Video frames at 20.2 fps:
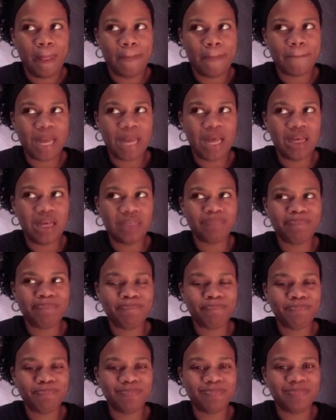
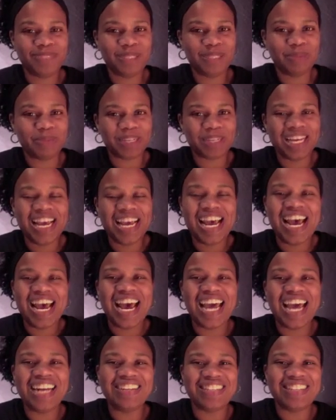Nope. I
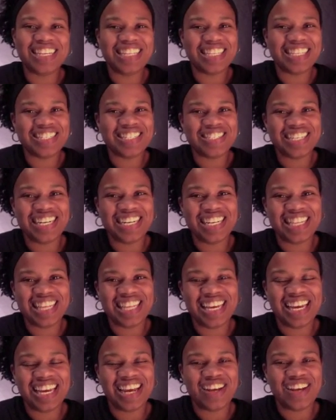don't think there's anything
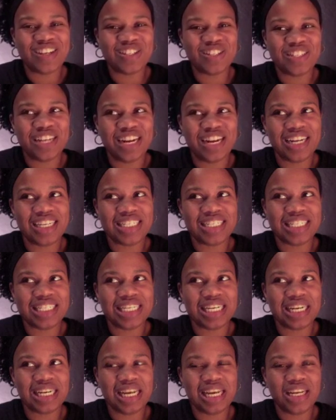else that I need to get
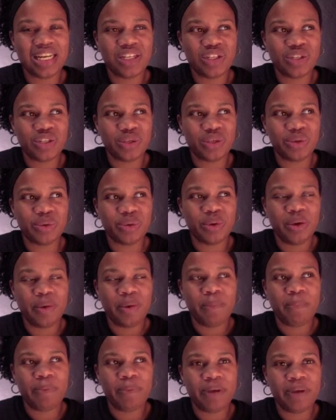into.
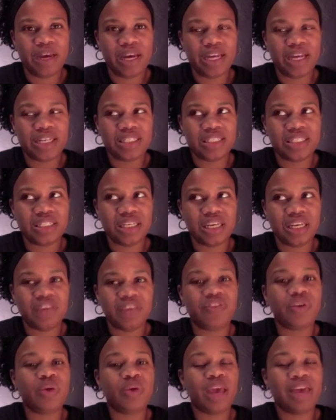But if
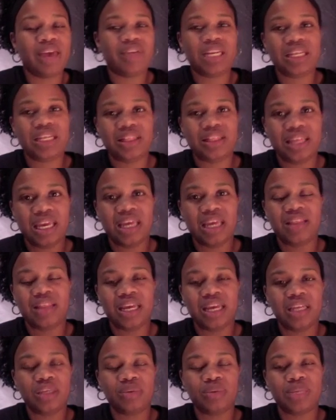you have anything that
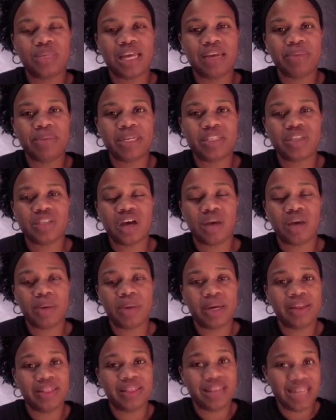you would like me to talk about in
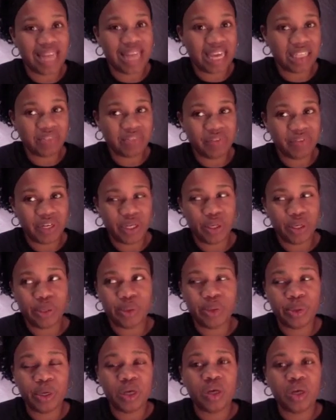the next video,
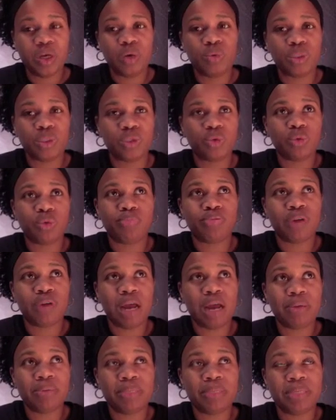which will
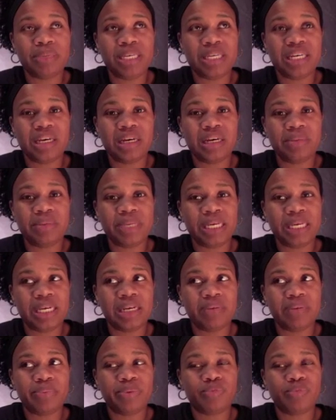probably be coming up
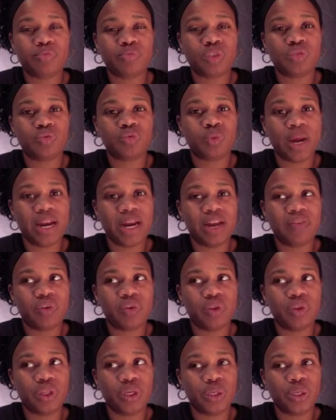just right after
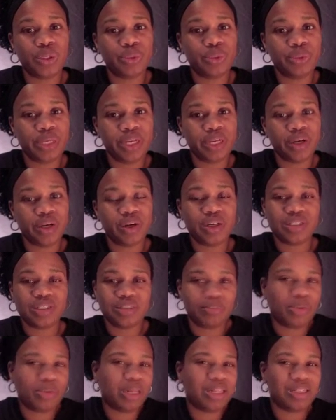the new year, because I'm
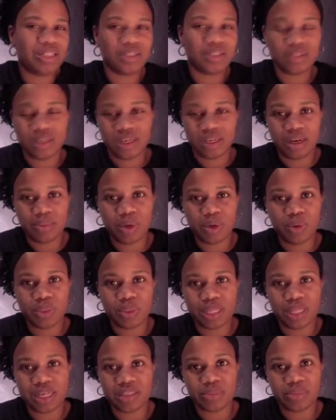probably just going to come on with
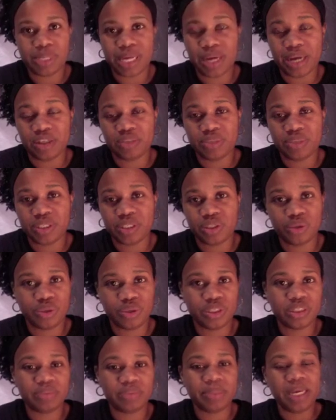like some announcements or
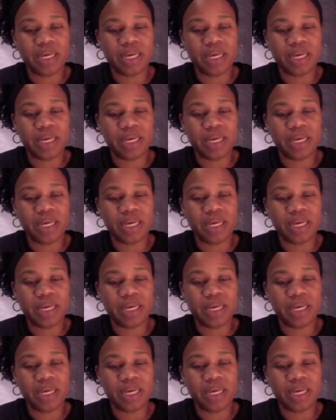some,